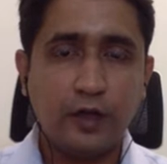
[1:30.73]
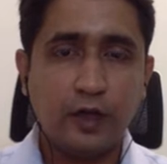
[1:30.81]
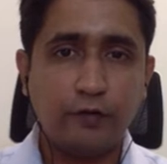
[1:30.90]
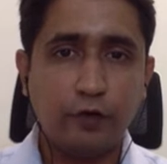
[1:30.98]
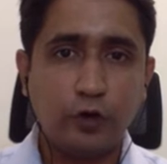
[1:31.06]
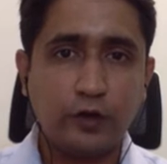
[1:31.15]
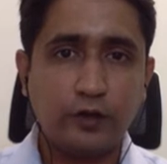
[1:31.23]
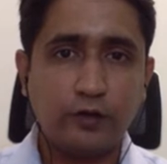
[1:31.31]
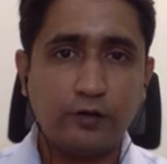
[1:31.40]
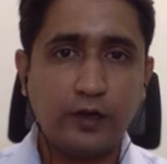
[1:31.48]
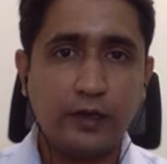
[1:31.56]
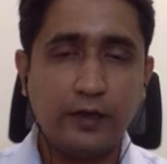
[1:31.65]
If you look at the
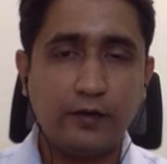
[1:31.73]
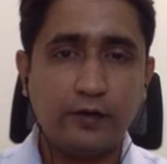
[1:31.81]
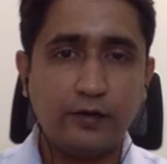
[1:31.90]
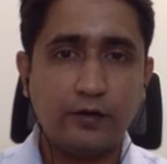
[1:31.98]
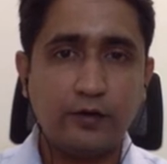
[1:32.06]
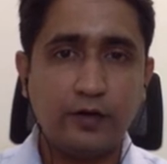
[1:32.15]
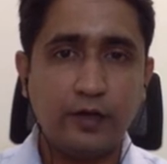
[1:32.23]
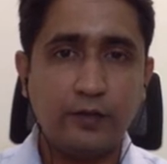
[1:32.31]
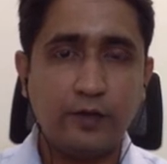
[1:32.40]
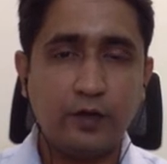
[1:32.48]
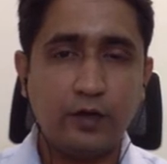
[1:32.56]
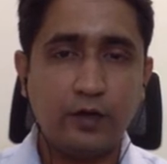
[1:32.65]
trailing return table,